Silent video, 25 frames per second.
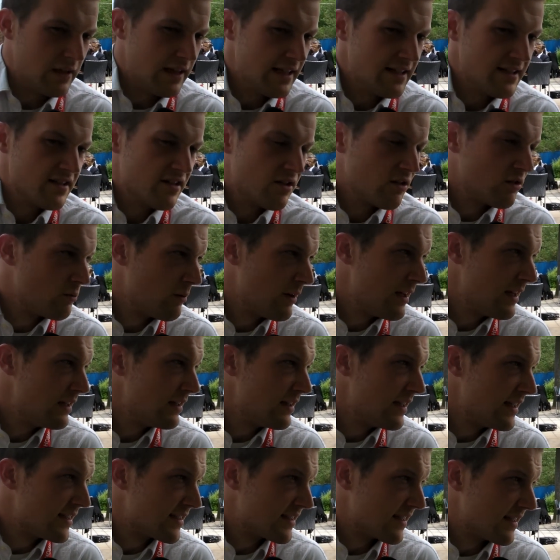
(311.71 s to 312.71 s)
political
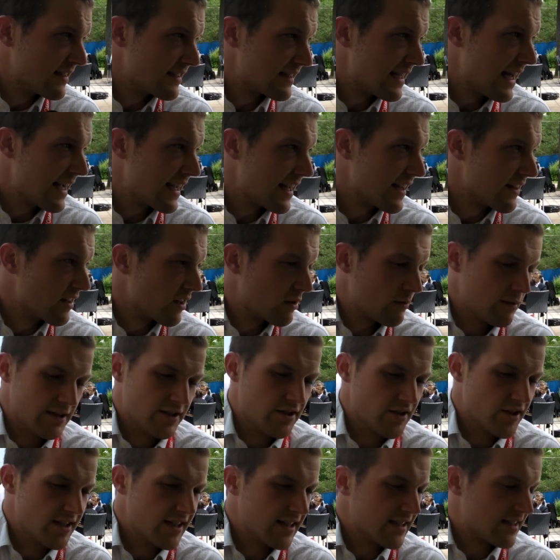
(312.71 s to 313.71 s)
will is, is lacking, the
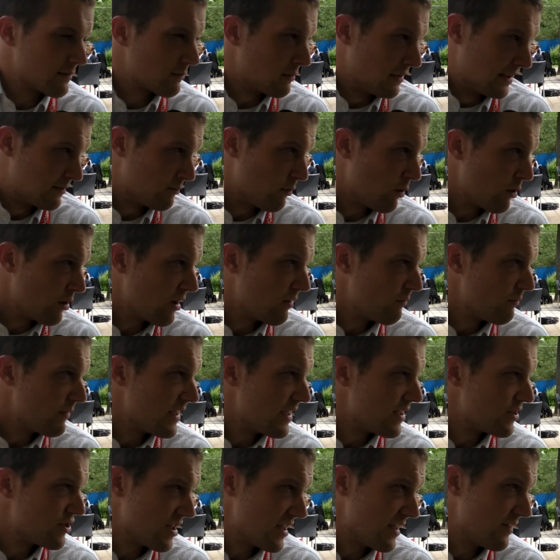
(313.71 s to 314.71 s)
question is, is what can
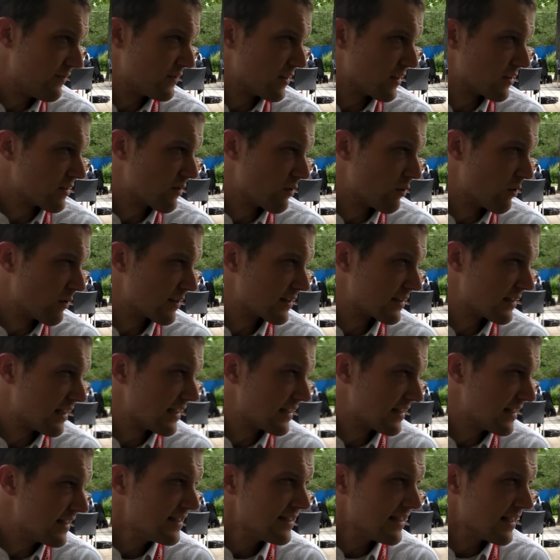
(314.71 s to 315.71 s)
be achieved at talks
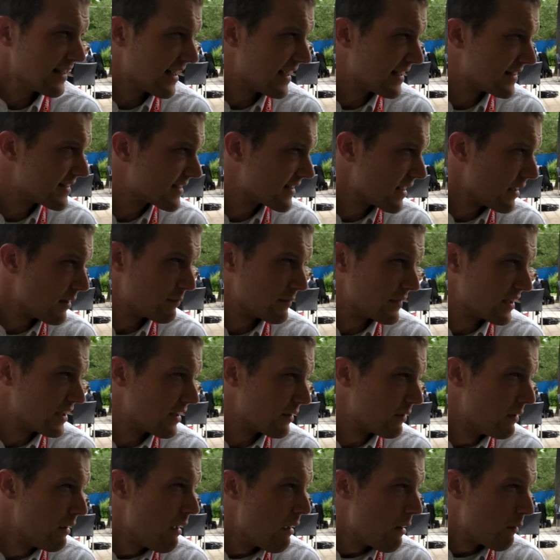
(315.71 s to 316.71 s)
like this, I guess, um, you
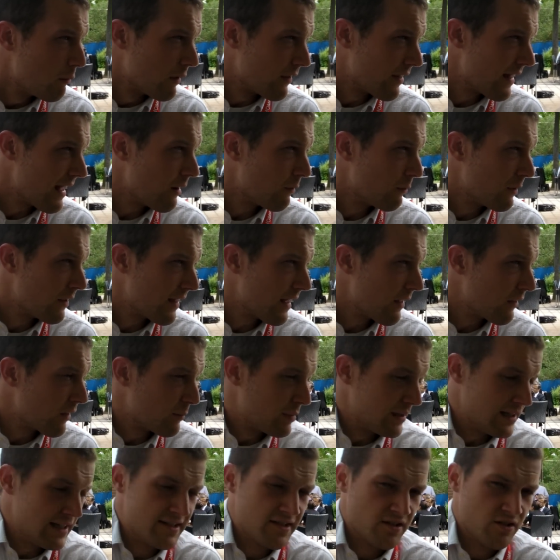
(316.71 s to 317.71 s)
know, without, without the
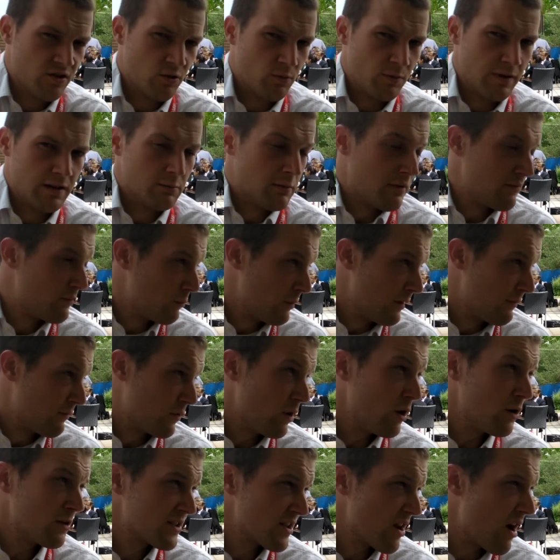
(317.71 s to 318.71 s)
political will. We've, we've
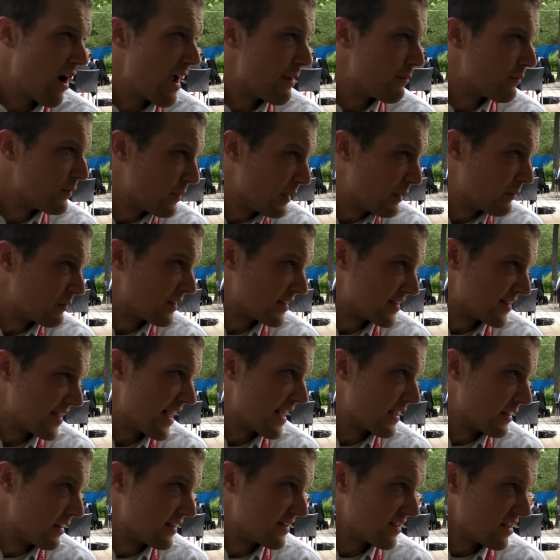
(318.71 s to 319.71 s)
got time. People are
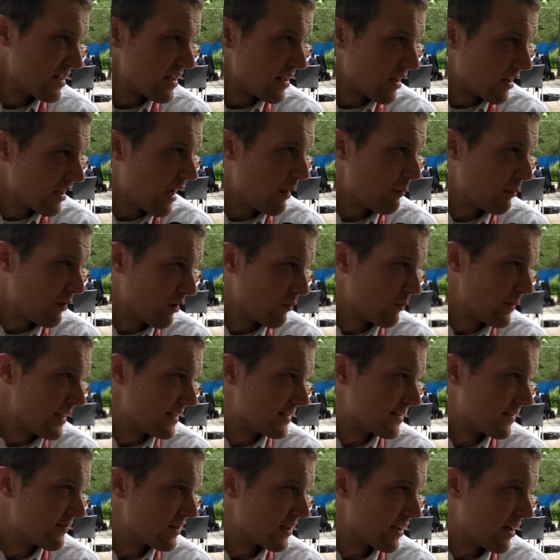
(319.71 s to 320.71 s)
saying there's only a couple of
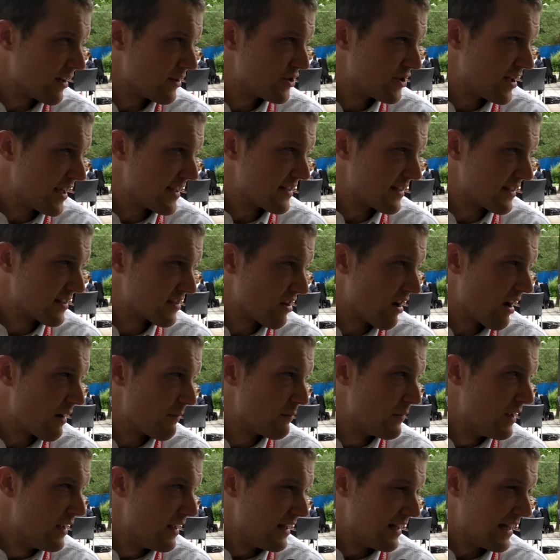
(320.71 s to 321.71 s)
weeks of negotiating
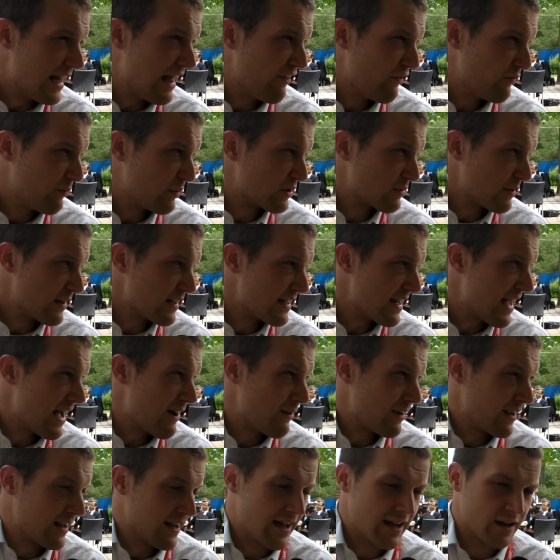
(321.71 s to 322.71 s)
time left between
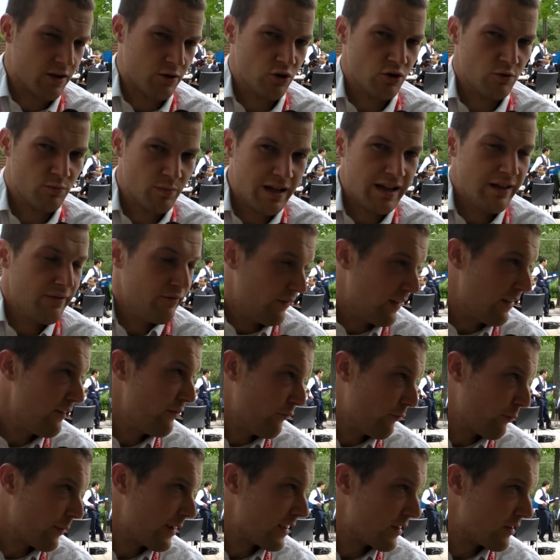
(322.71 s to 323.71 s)
now and Cancun. But if,
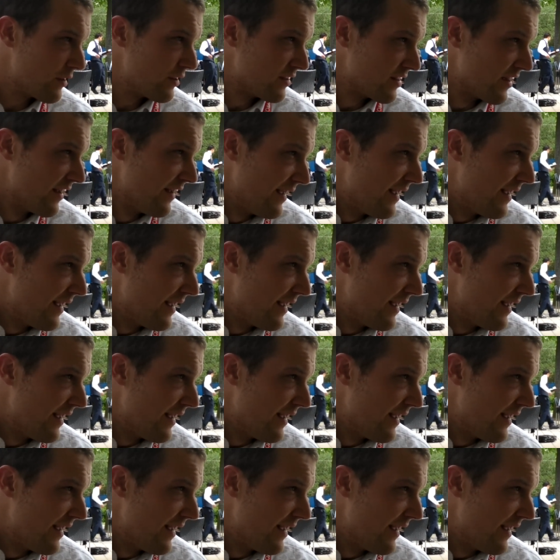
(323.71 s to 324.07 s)
if, we, could,